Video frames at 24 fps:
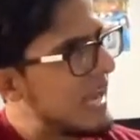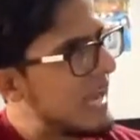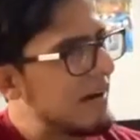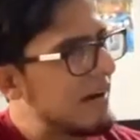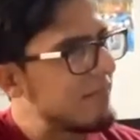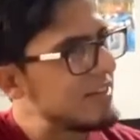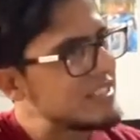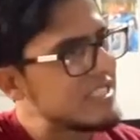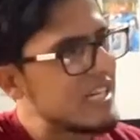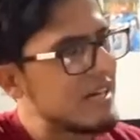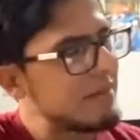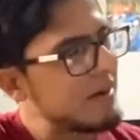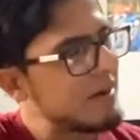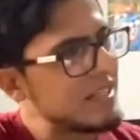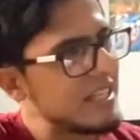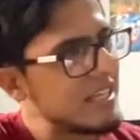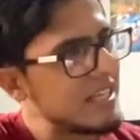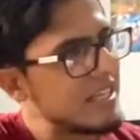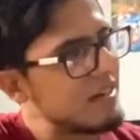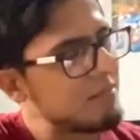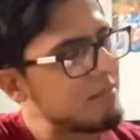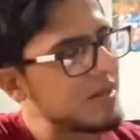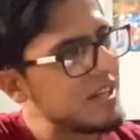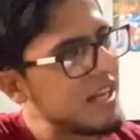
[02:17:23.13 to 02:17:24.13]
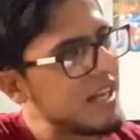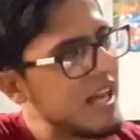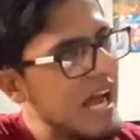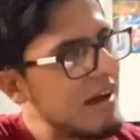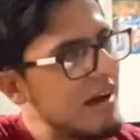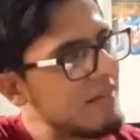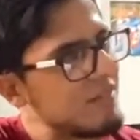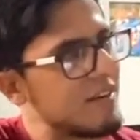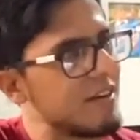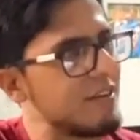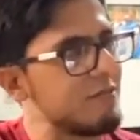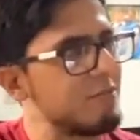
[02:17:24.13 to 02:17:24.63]
every time I think I'm gonna
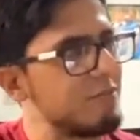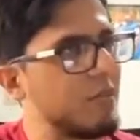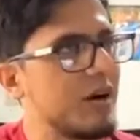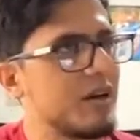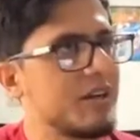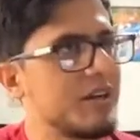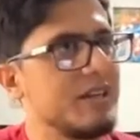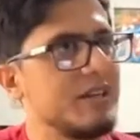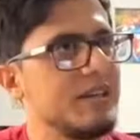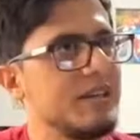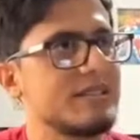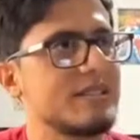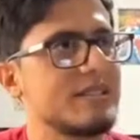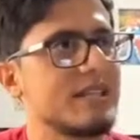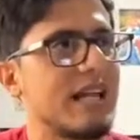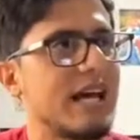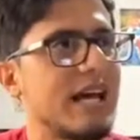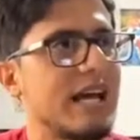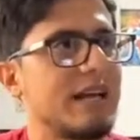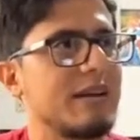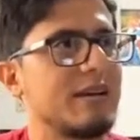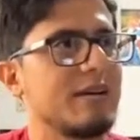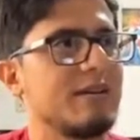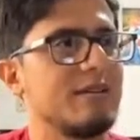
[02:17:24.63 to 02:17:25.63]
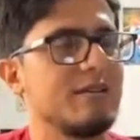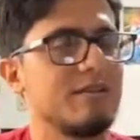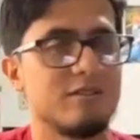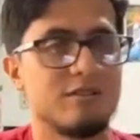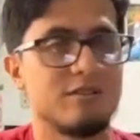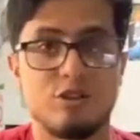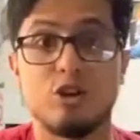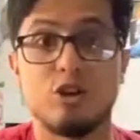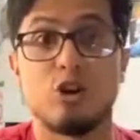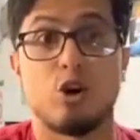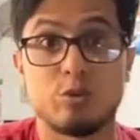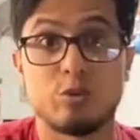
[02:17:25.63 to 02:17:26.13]
have enough money to like,
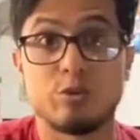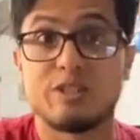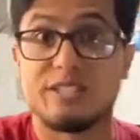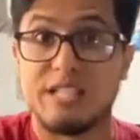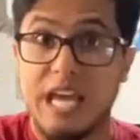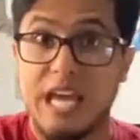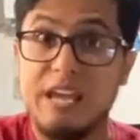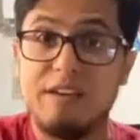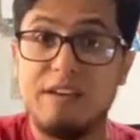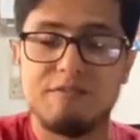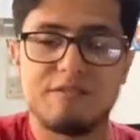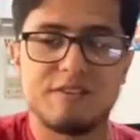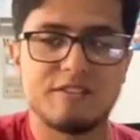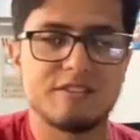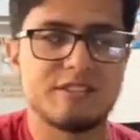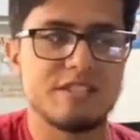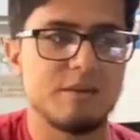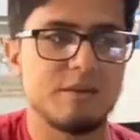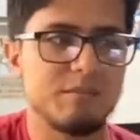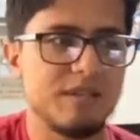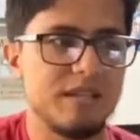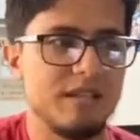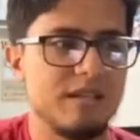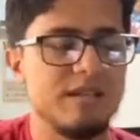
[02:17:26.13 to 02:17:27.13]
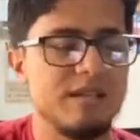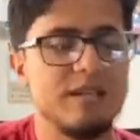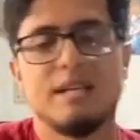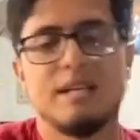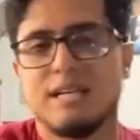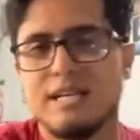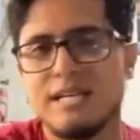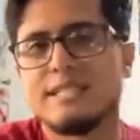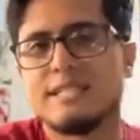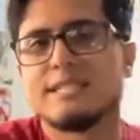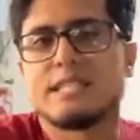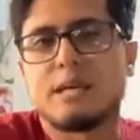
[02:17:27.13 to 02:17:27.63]
save for something
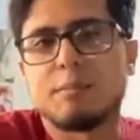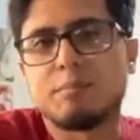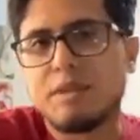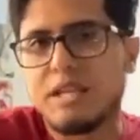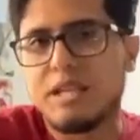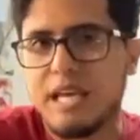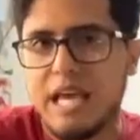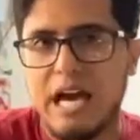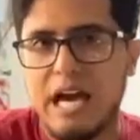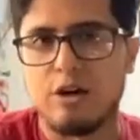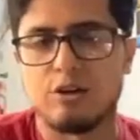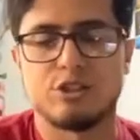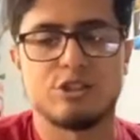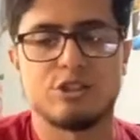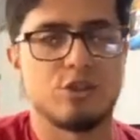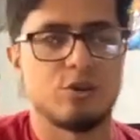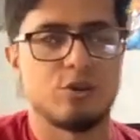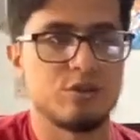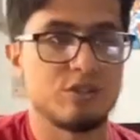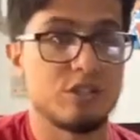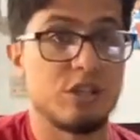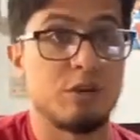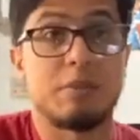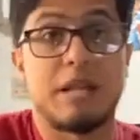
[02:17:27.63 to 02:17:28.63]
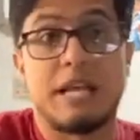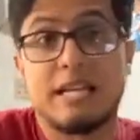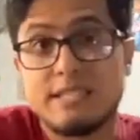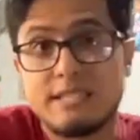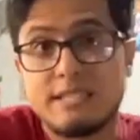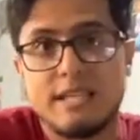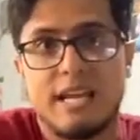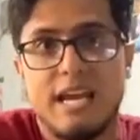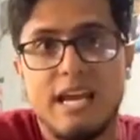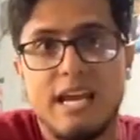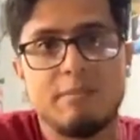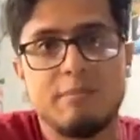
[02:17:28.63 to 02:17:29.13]
else shows up. Like
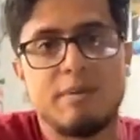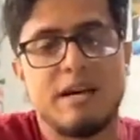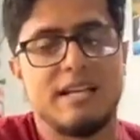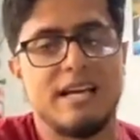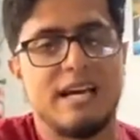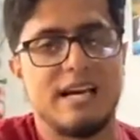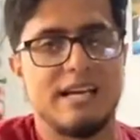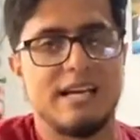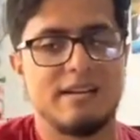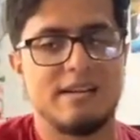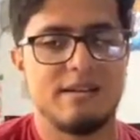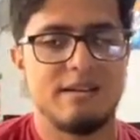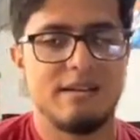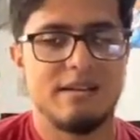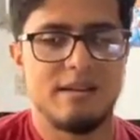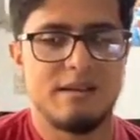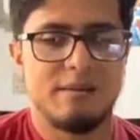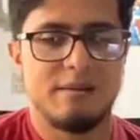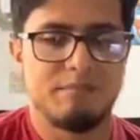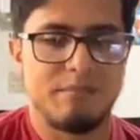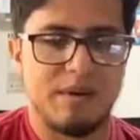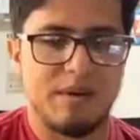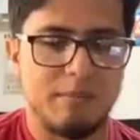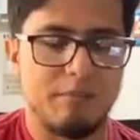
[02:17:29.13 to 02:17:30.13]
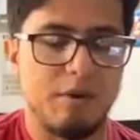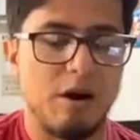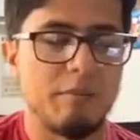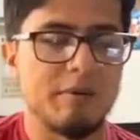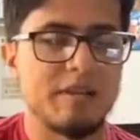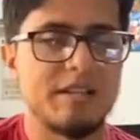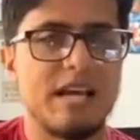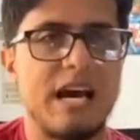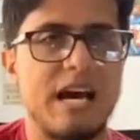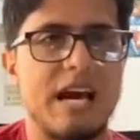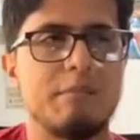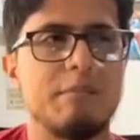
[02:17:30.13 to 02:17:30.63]
today, my mom
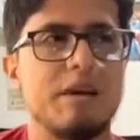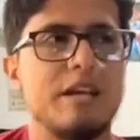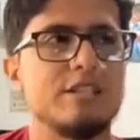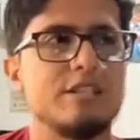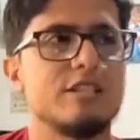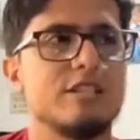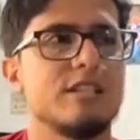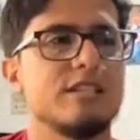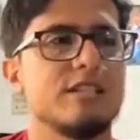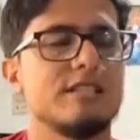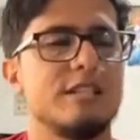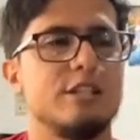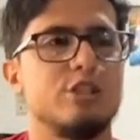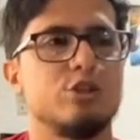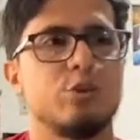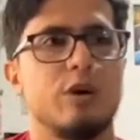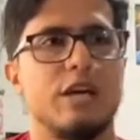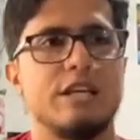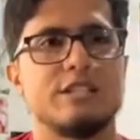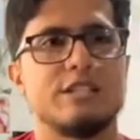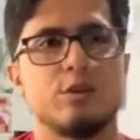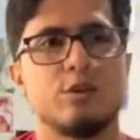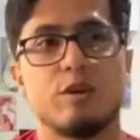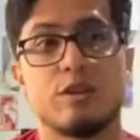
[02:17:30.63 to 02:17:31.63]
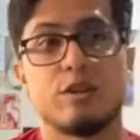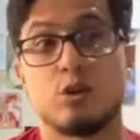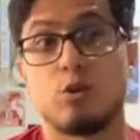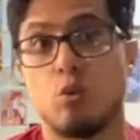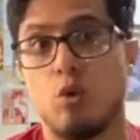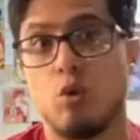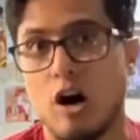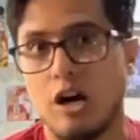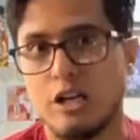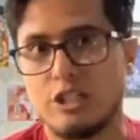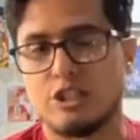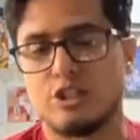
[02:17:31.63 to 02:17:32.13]
and dad mentioned the situation with the
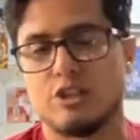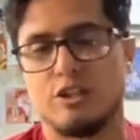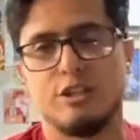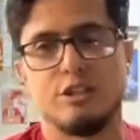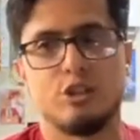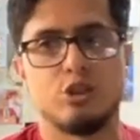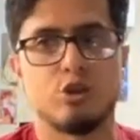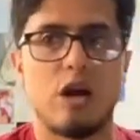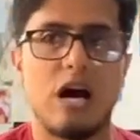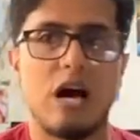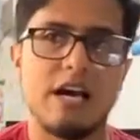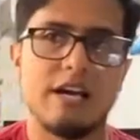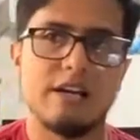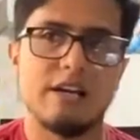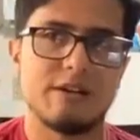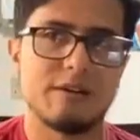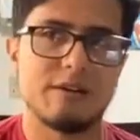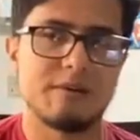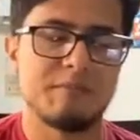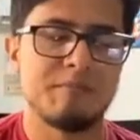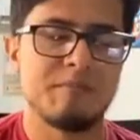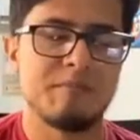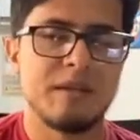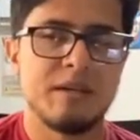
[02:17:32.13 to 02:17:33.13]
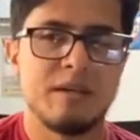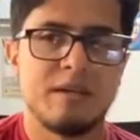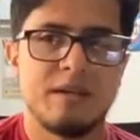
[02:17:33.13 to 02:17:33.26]
washer and dryer.